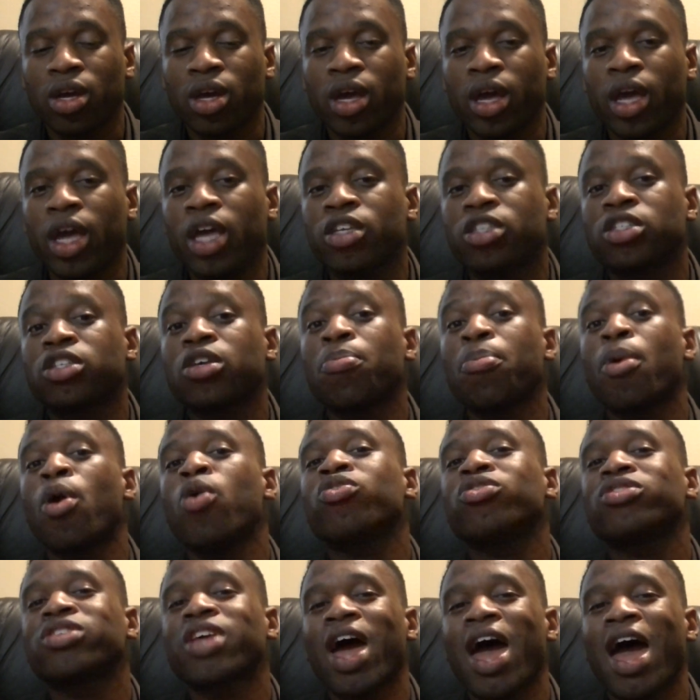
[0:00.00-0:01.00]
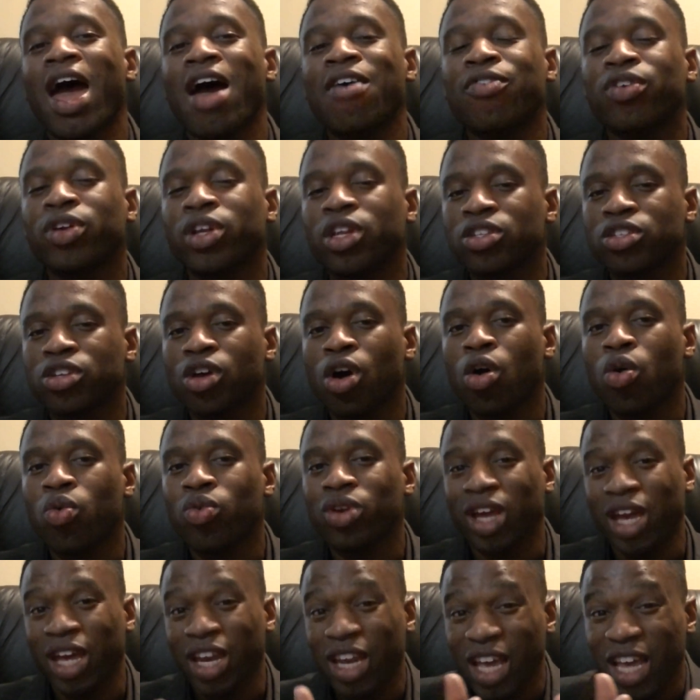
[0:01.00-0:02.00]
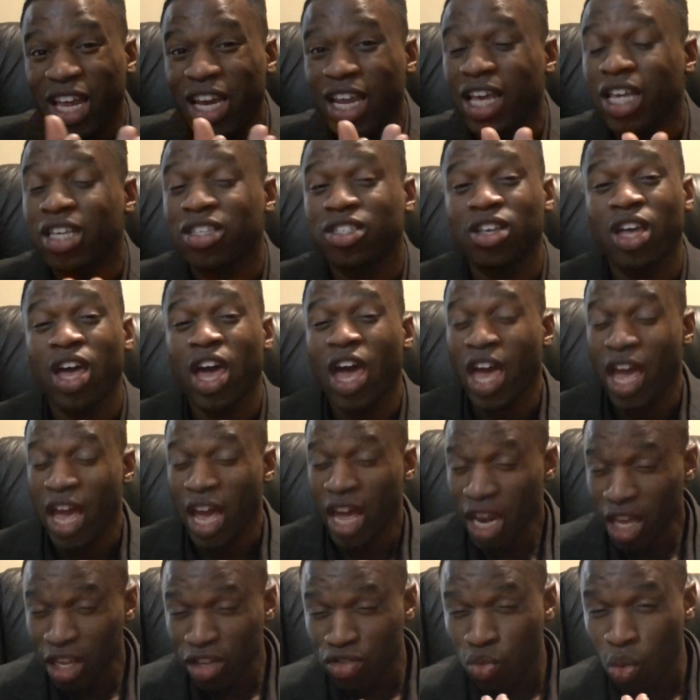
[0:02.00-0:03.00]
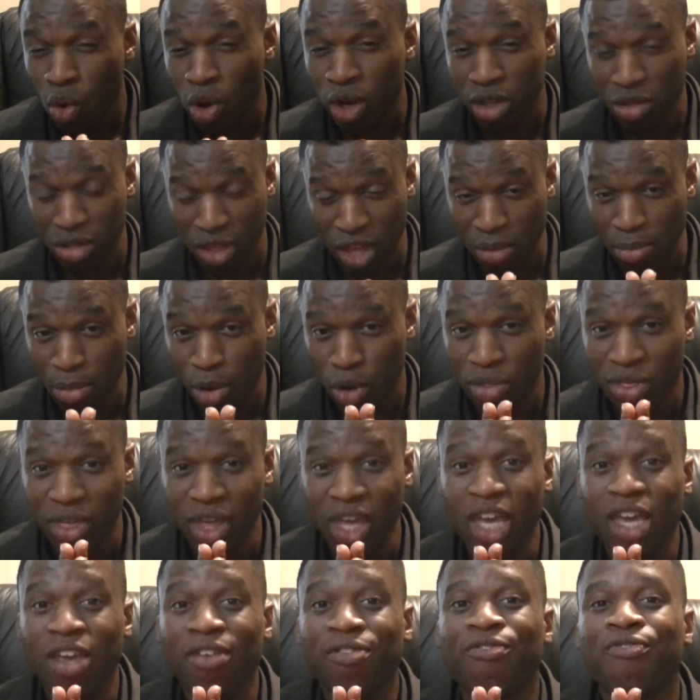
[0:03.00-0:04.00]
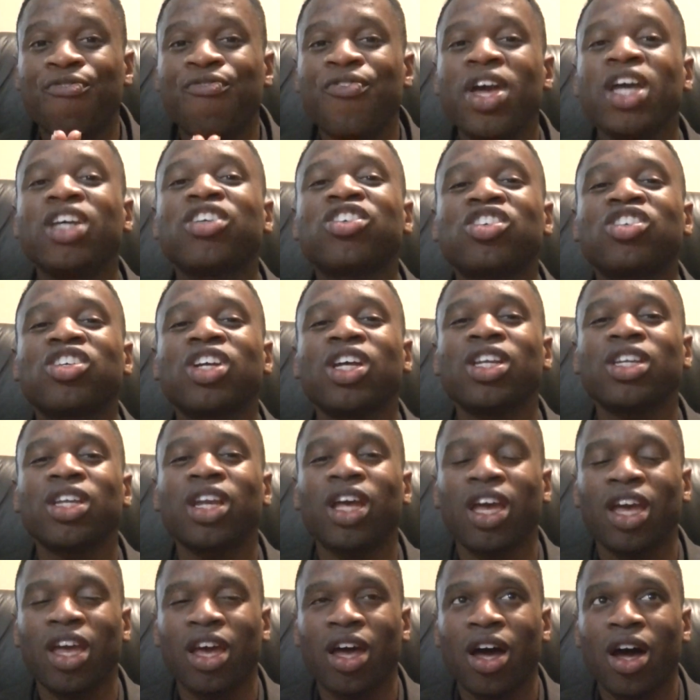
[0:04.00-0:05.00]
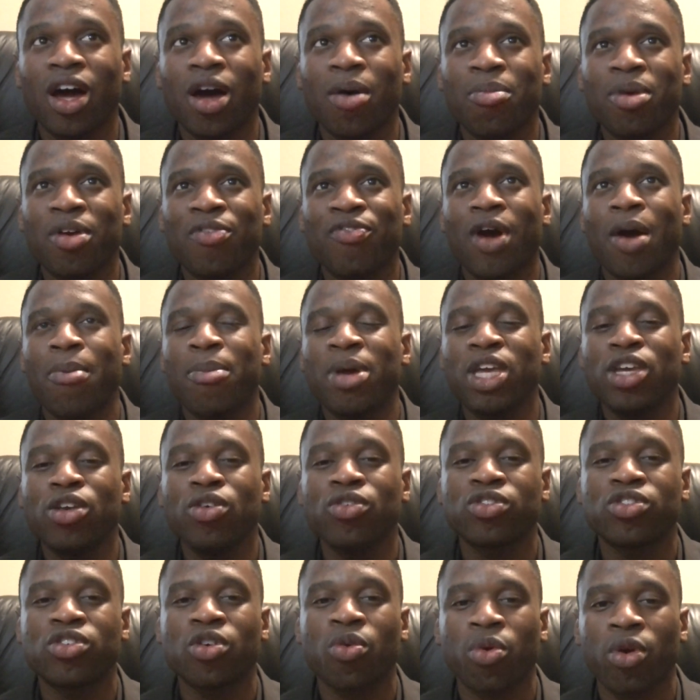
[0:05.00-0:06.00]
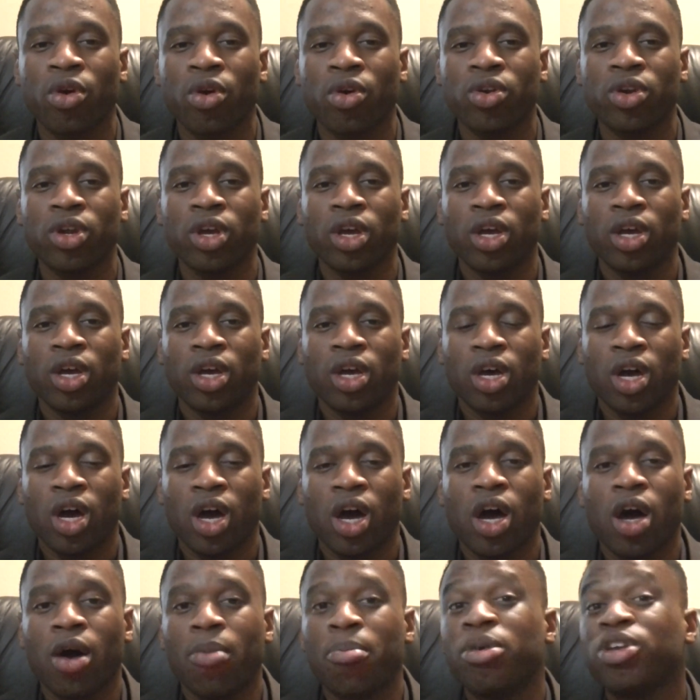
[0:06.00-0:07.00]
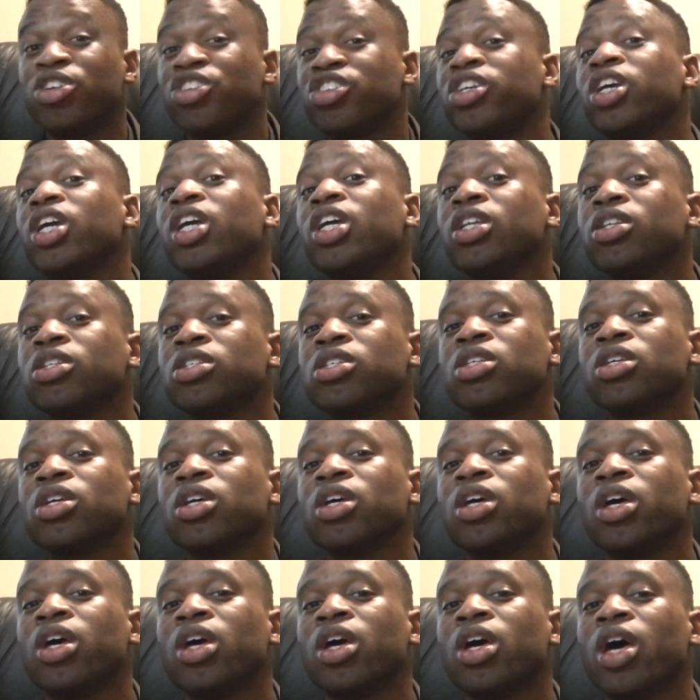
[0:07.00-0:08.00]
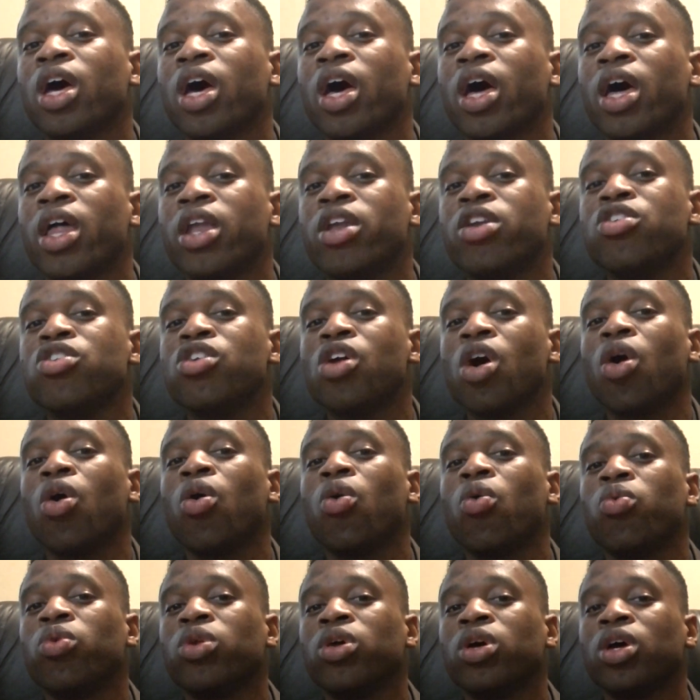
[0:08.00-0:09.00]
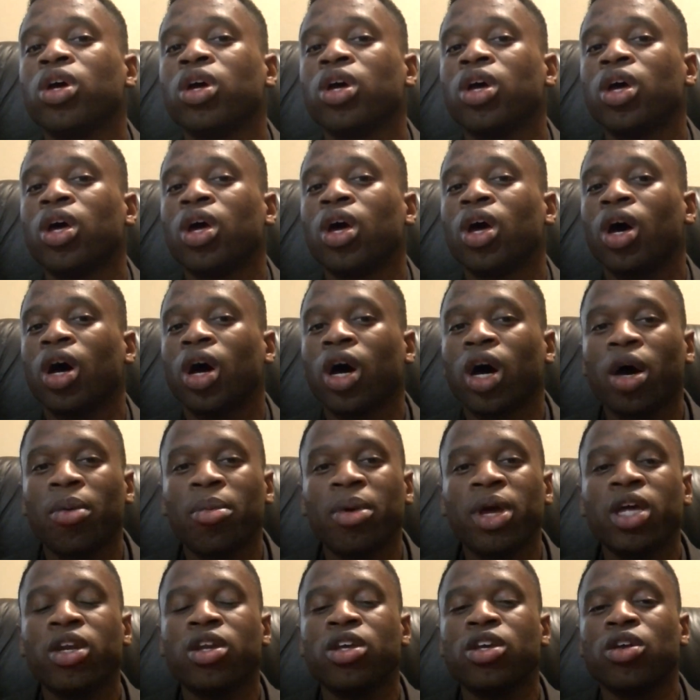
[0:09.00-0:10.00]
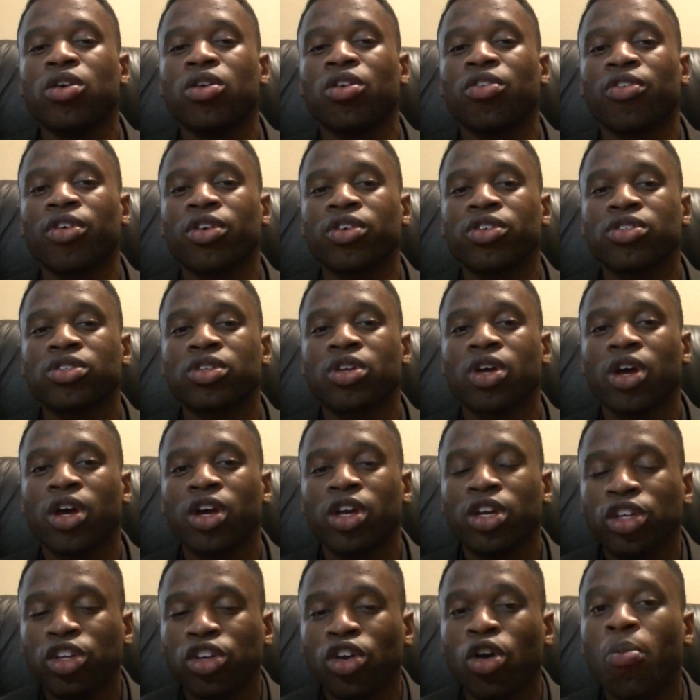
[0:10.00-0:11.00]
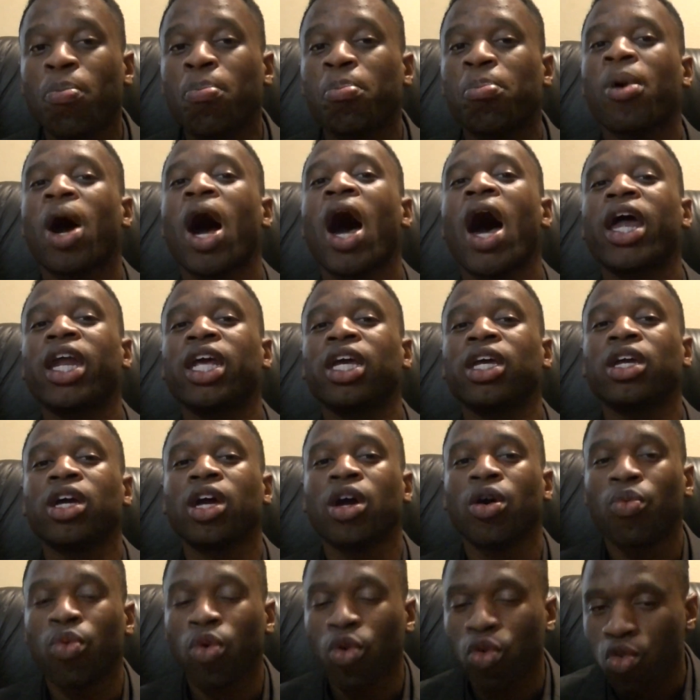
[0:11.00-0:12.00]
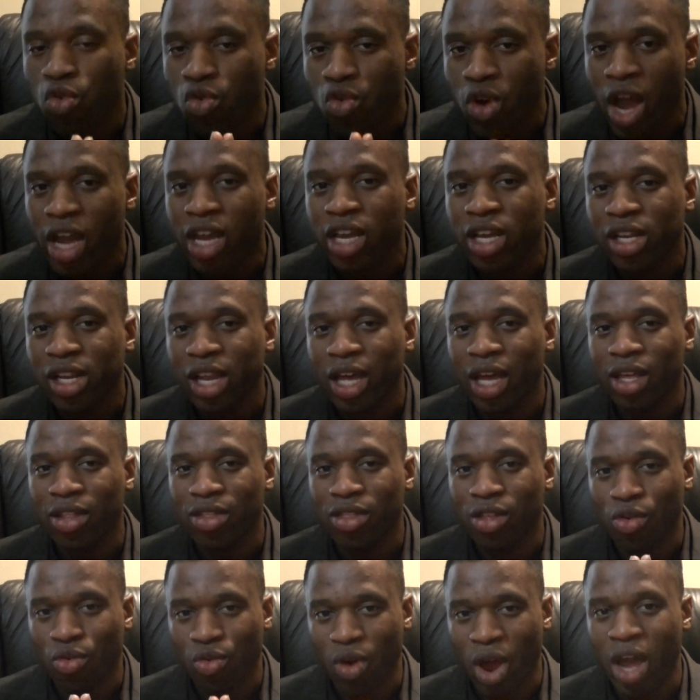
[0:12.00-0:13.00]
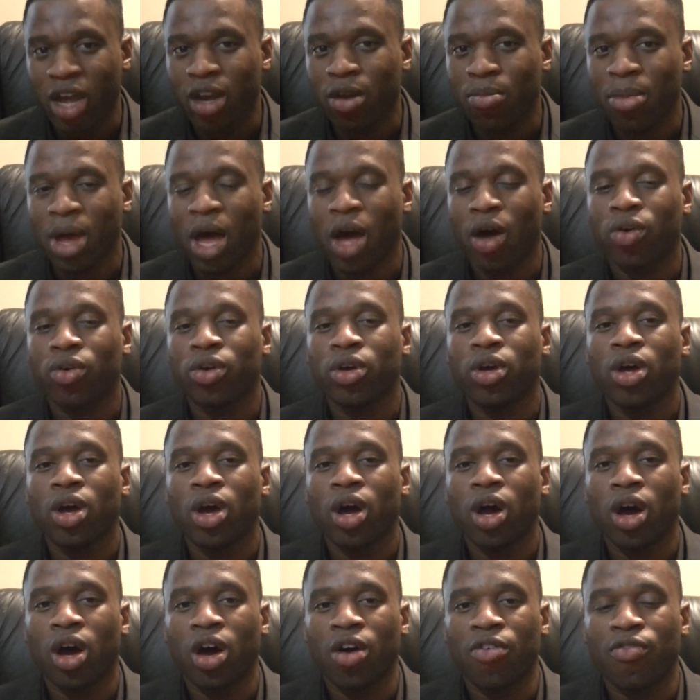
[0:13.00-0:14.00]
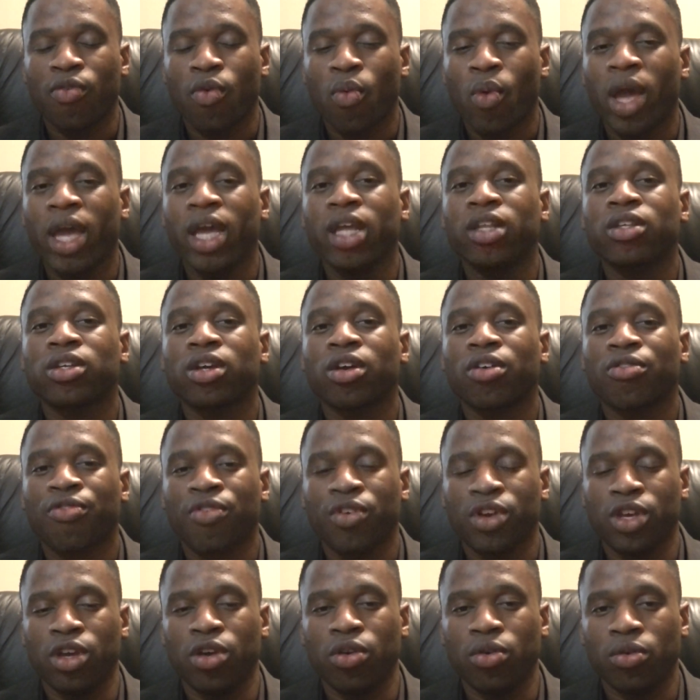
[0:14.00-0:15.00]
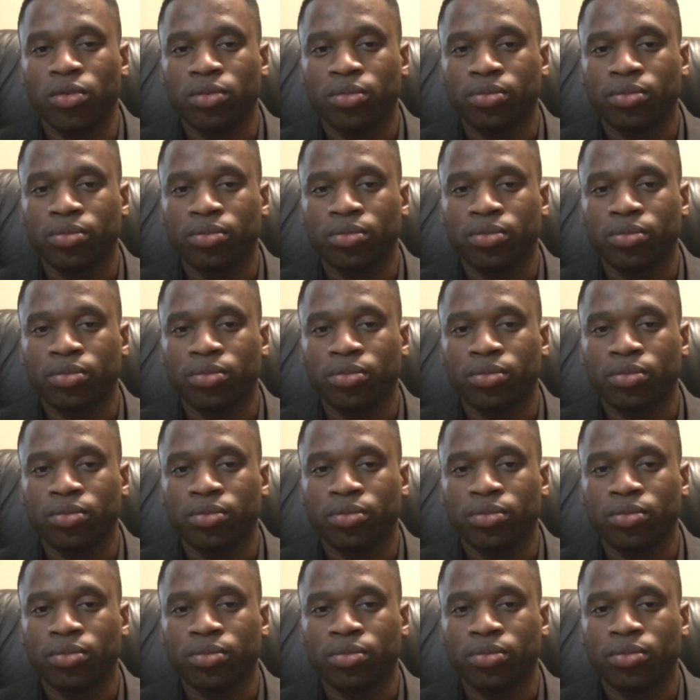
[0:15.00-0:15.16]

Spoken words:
it's supposed to have on its own. And it is one of the most efficient, if I may use the word, machines known in the universe. Your body will regulate the right amount of weight for you.